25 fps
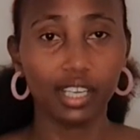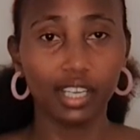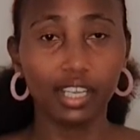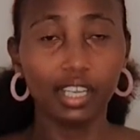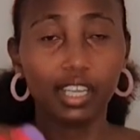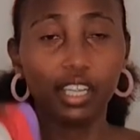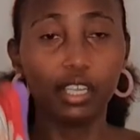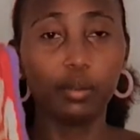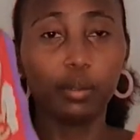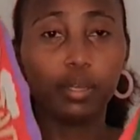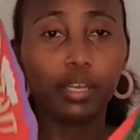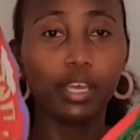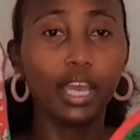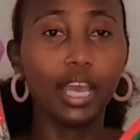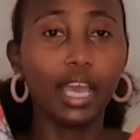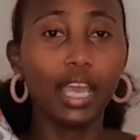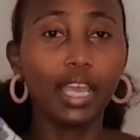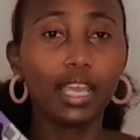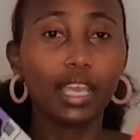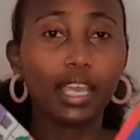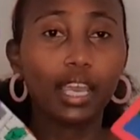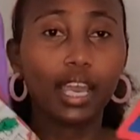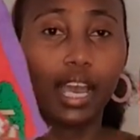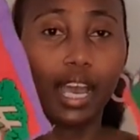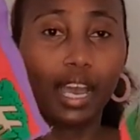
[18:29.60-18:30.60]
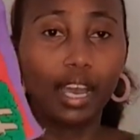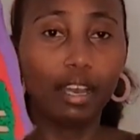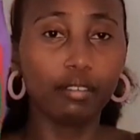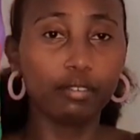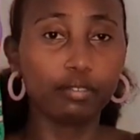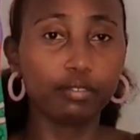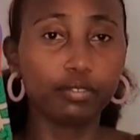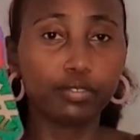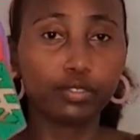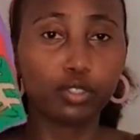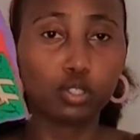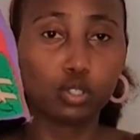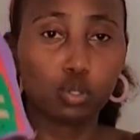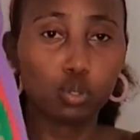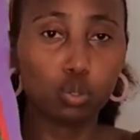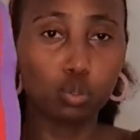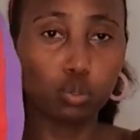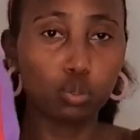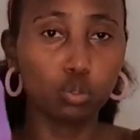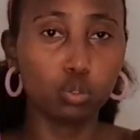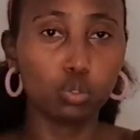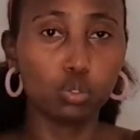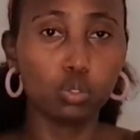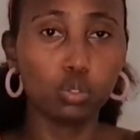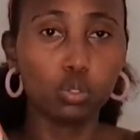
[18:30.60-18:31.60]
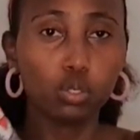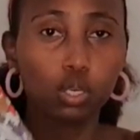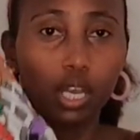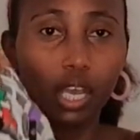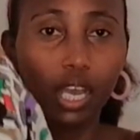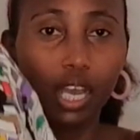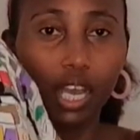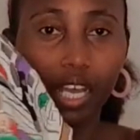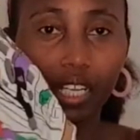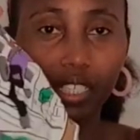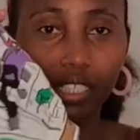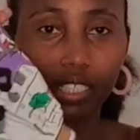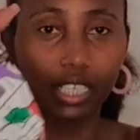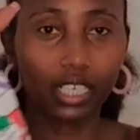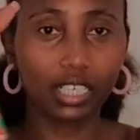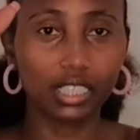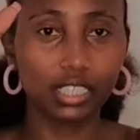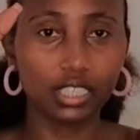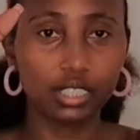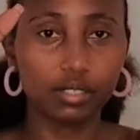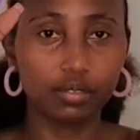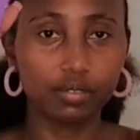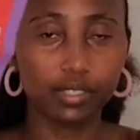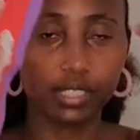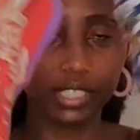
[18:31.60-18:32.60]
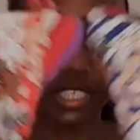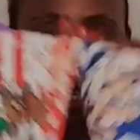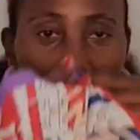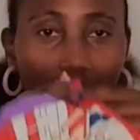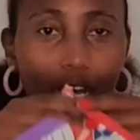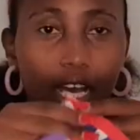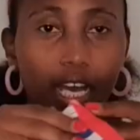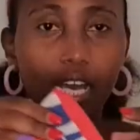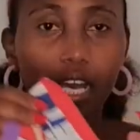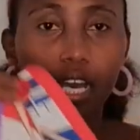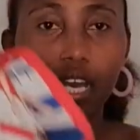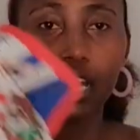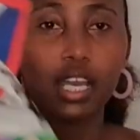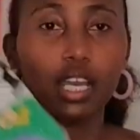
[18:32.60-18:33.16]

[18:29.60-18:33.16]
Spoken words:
Anyway, I have two handkerchiefs here,